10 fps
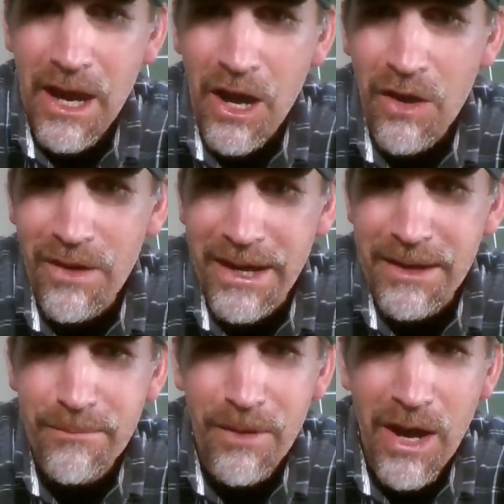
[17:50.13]
All
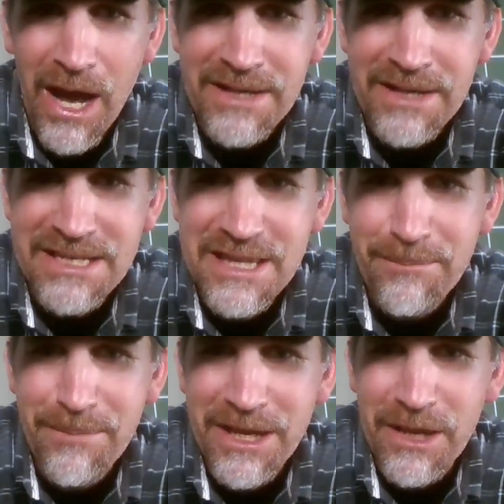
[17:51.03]
right, I see
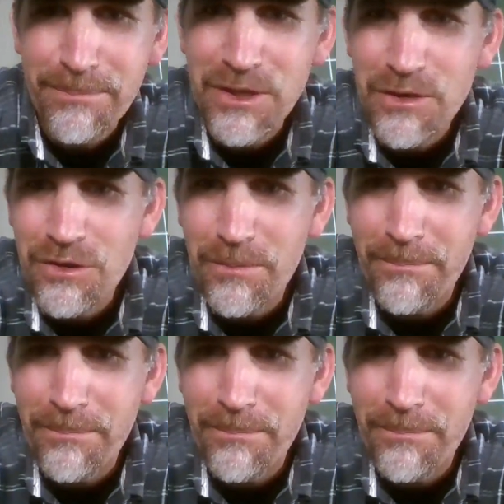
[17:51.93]
that my computer